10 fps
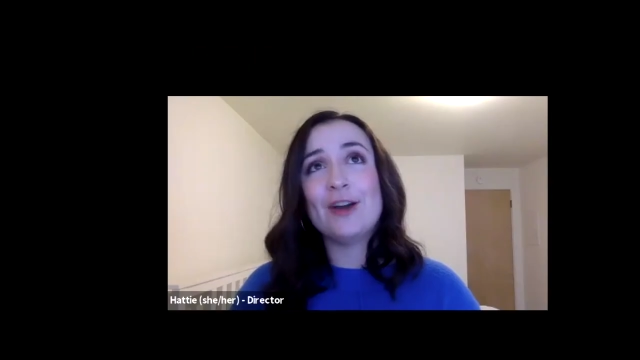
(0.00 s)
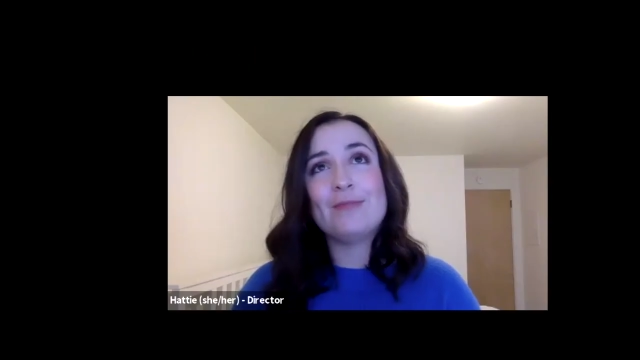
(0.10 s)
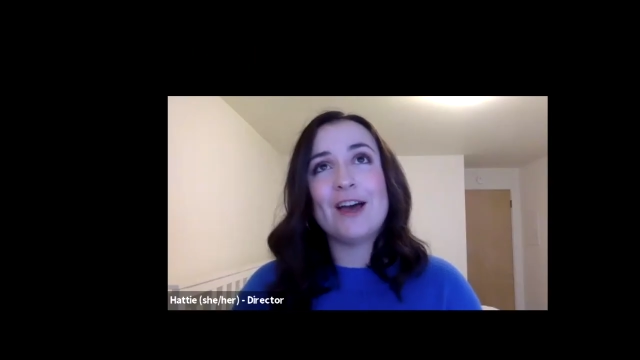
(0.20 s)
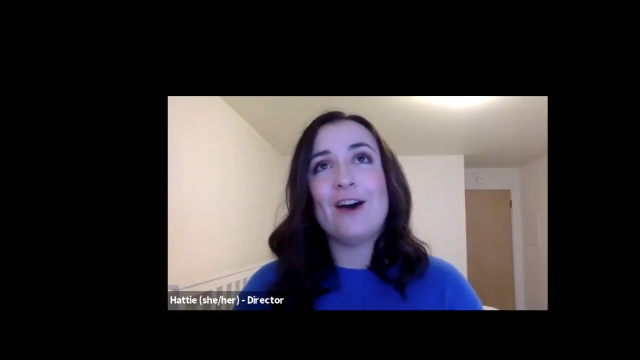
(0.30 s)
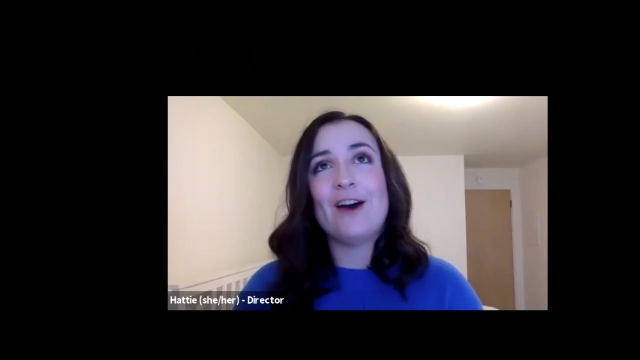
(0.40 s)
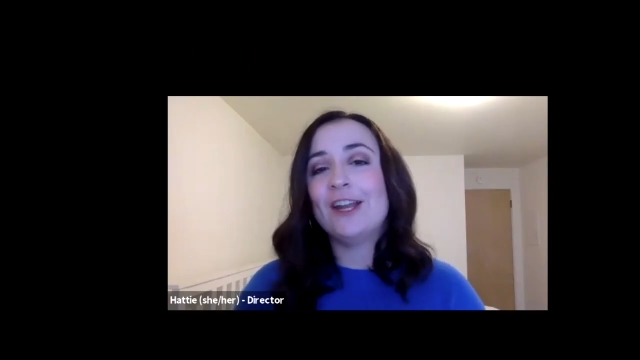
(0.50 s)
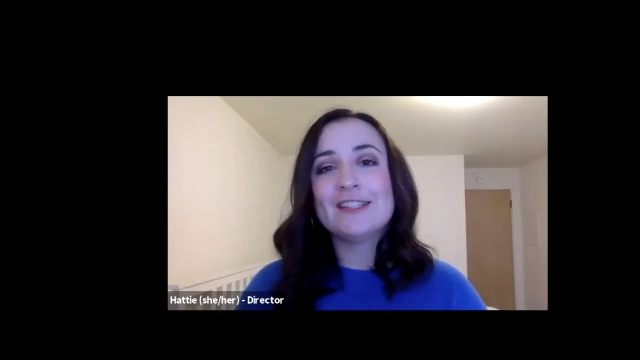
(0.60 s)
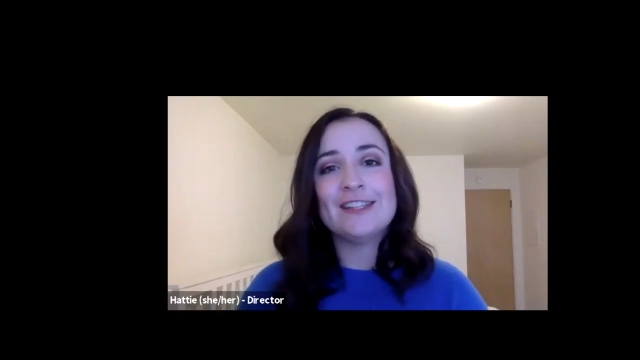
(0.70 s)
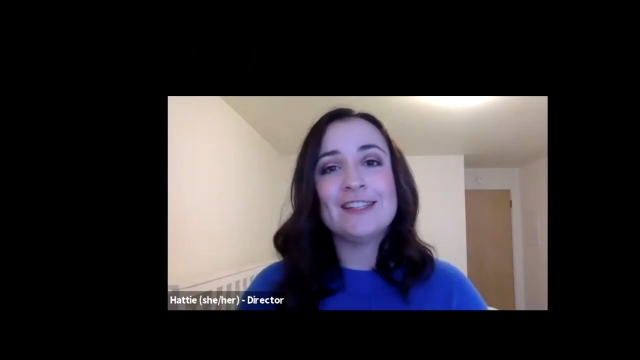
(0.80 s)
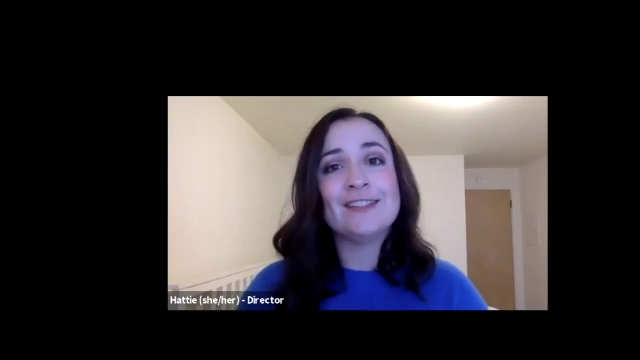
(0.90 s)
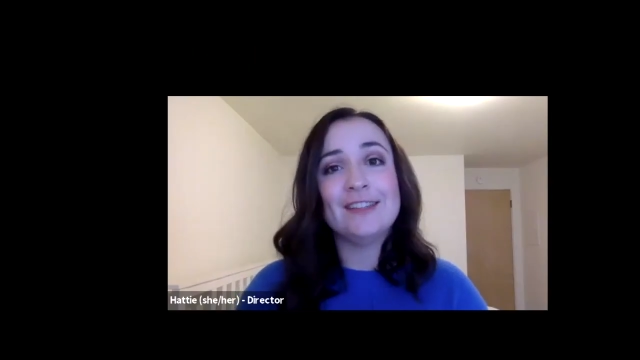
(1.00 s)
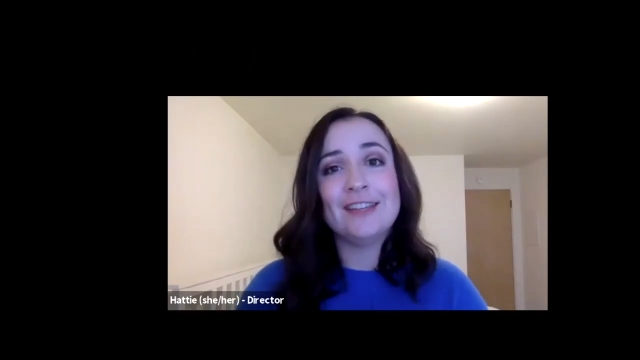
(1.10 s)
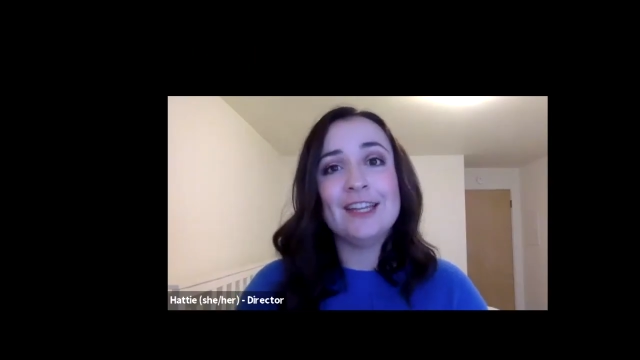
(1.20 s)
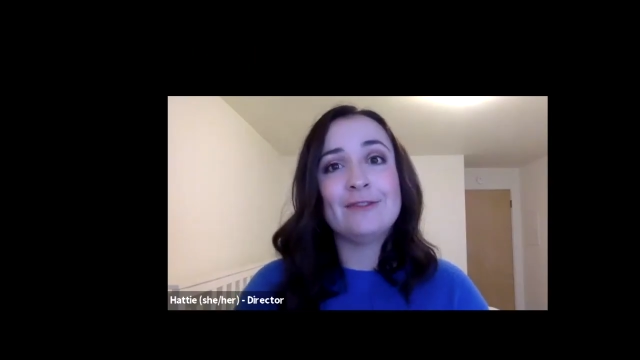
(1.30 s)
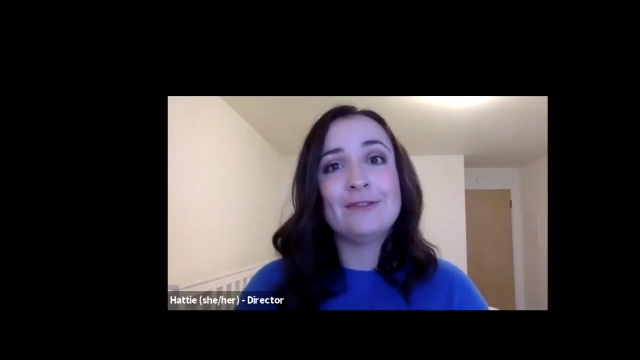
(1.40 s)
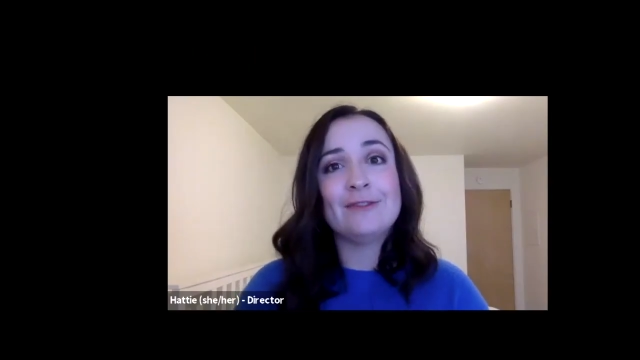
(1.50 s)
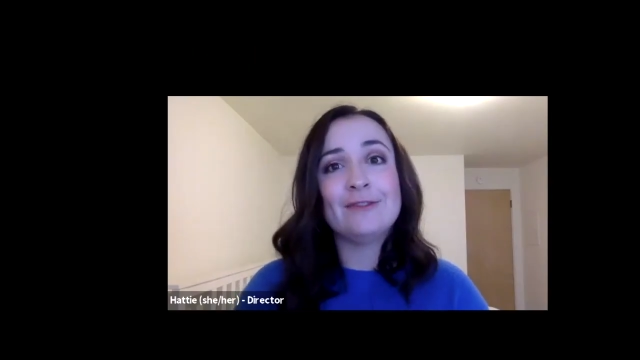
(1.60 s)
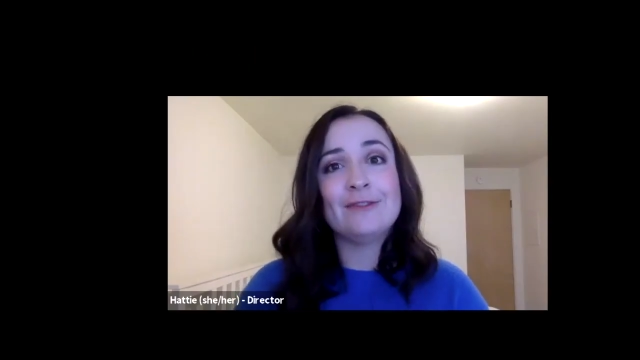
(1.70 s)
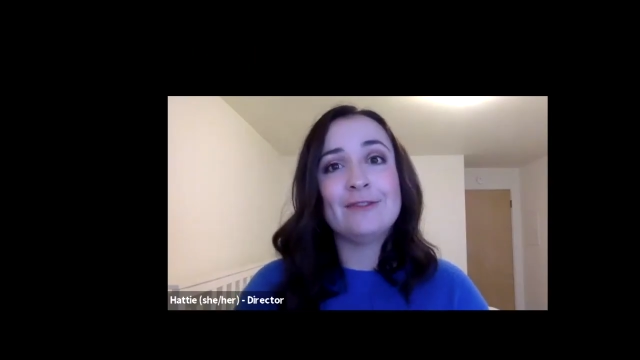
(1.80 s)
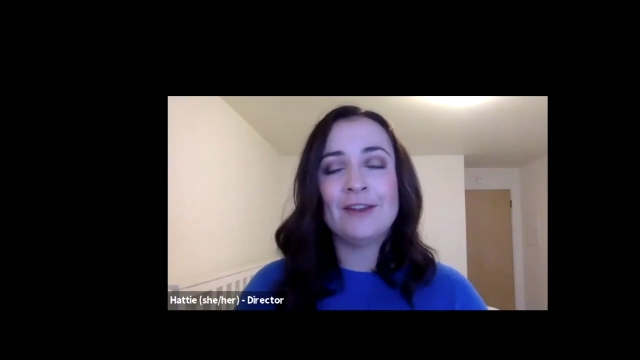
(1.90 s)
I hope that audiences leave
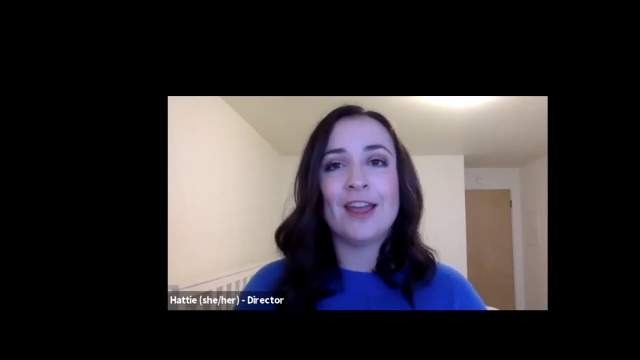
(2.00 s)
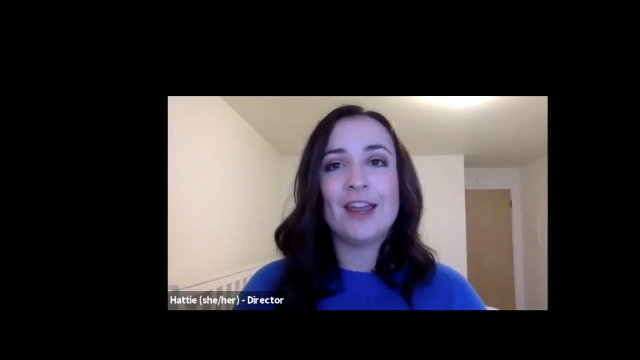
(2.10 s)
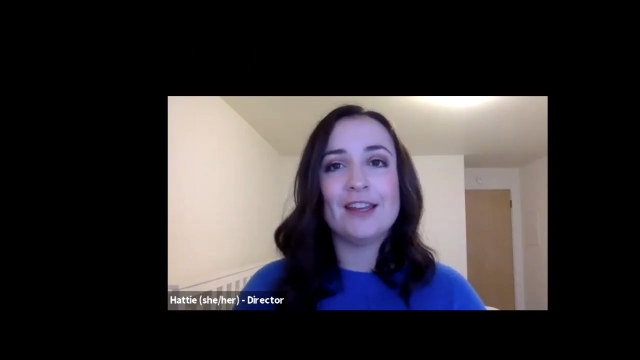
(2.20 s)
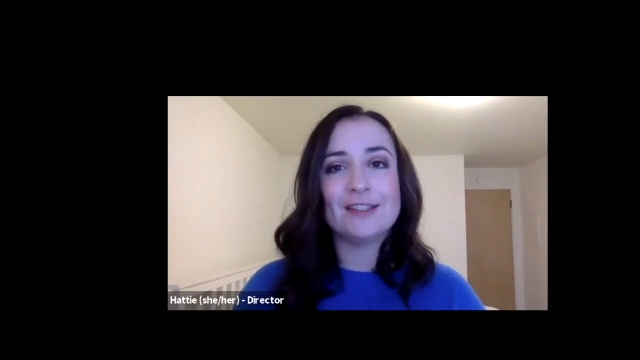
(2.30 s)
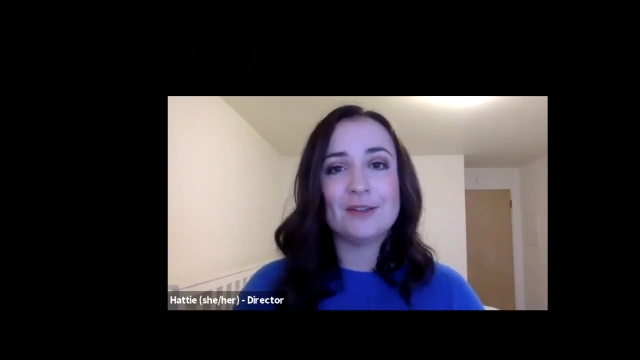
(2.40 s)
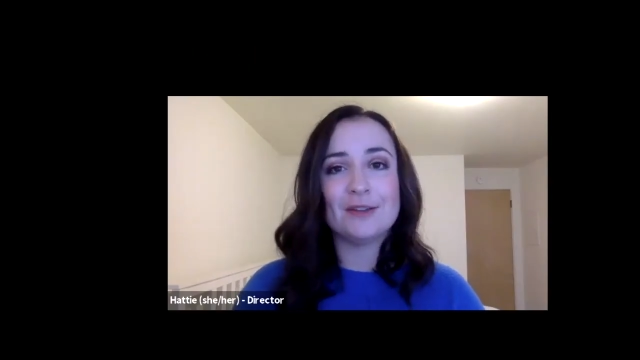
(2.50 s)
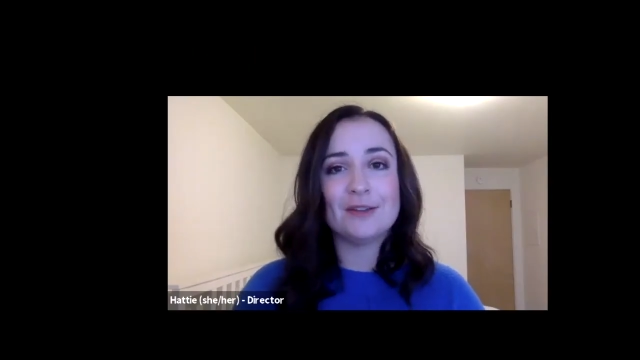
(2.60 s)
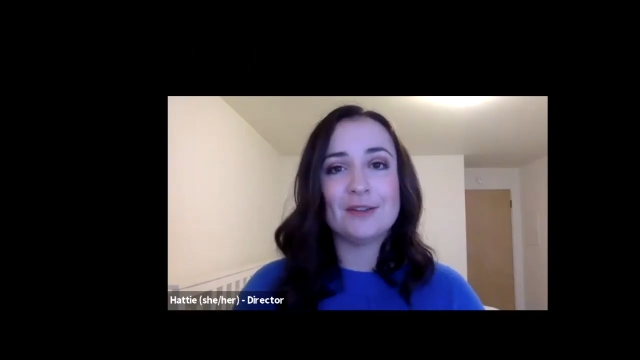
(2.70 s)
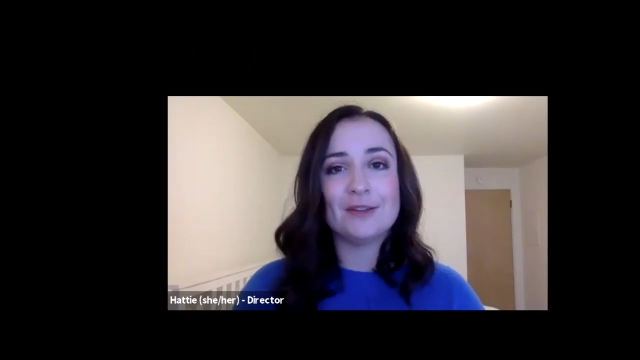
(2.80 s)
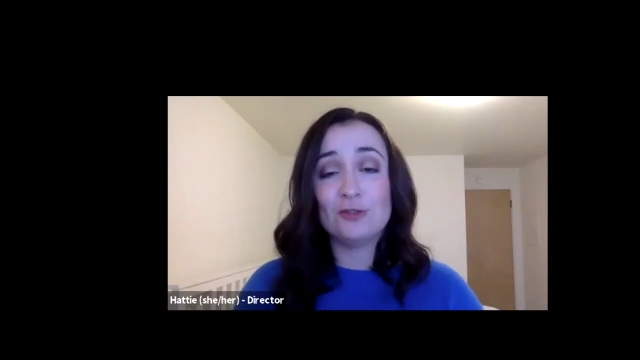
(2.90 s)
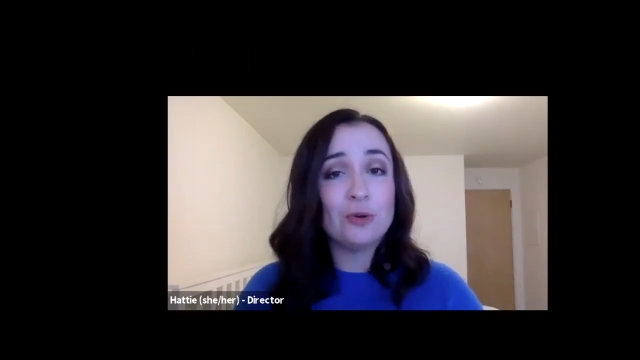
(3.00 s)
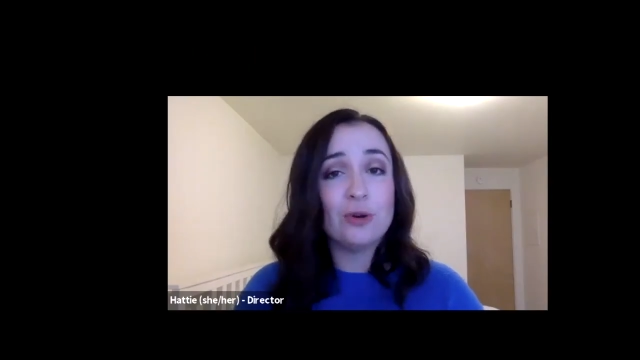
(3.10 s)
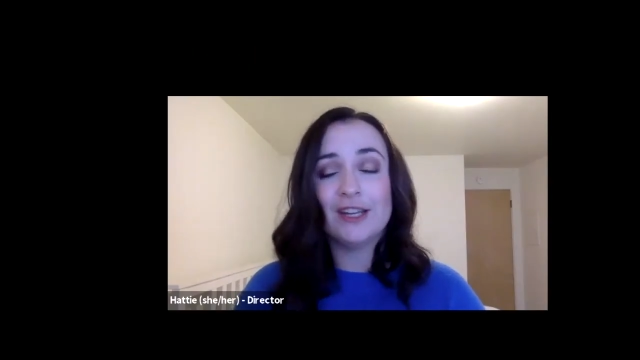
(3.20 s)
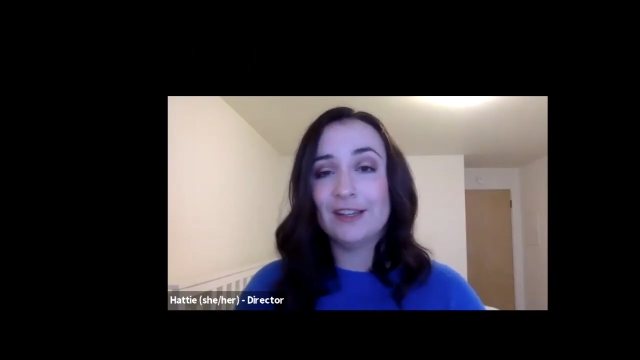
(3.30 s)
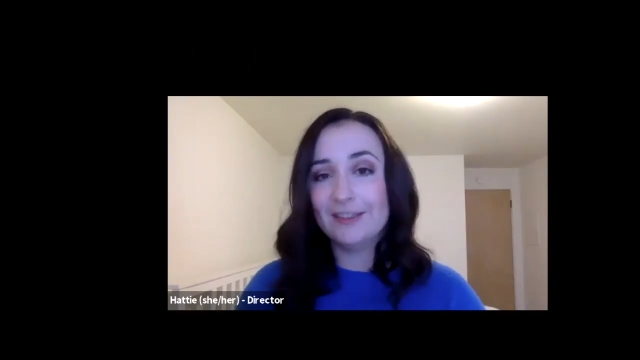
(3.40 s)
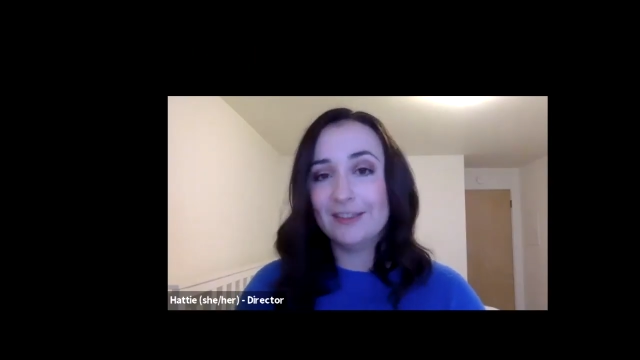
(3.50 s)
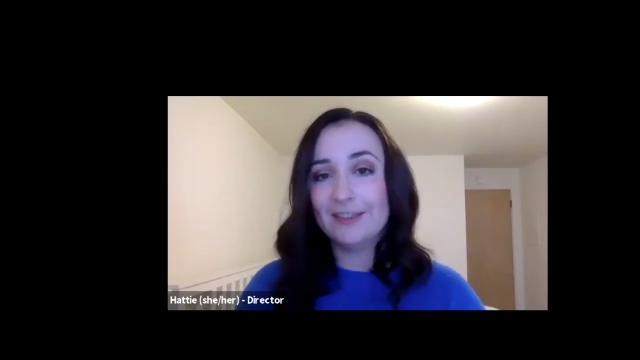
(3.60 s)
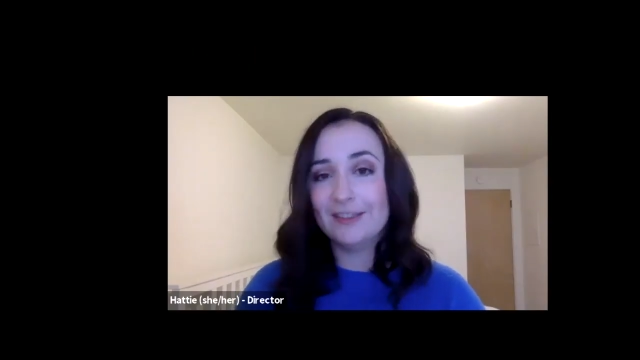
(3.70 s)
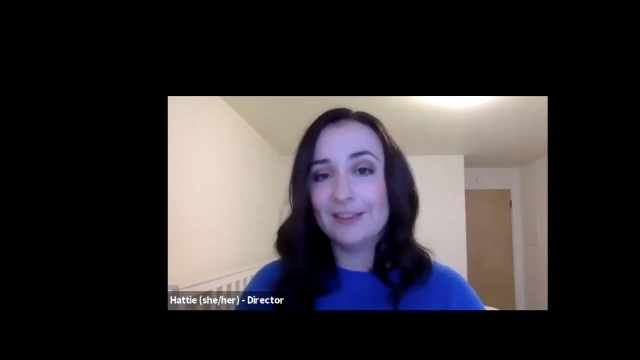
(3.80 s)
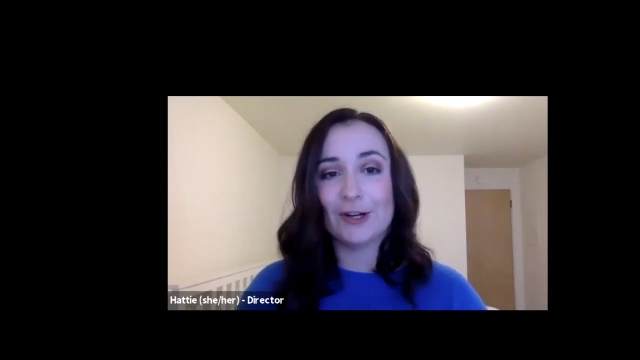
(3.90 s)
Twelfth Night with joy in
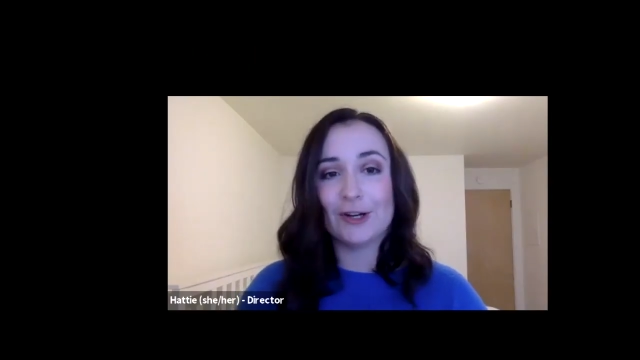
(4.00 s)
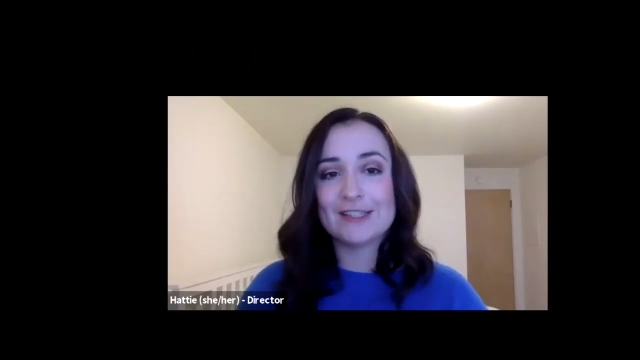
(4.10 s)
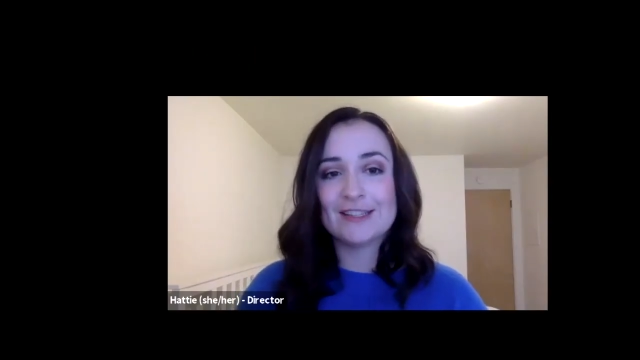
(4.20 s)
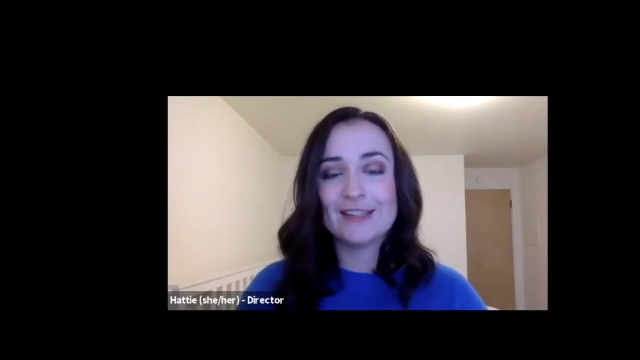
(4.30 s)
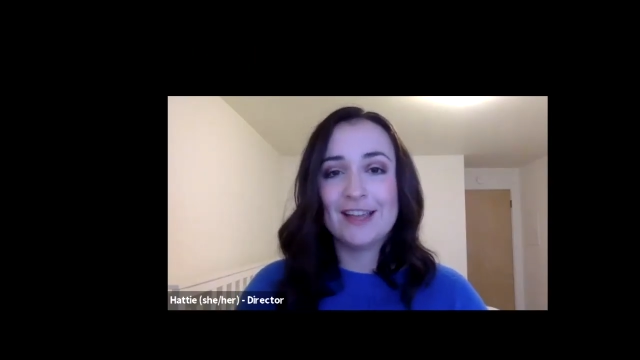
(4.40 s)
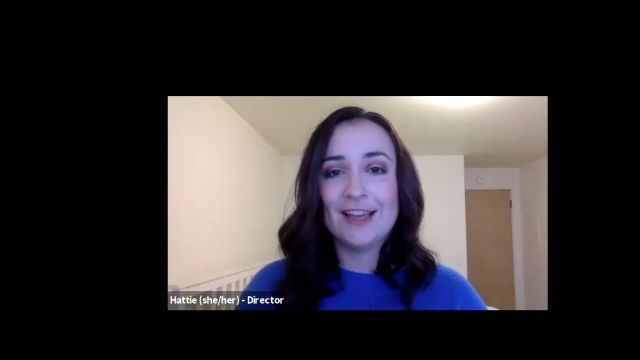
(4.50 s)
their hearts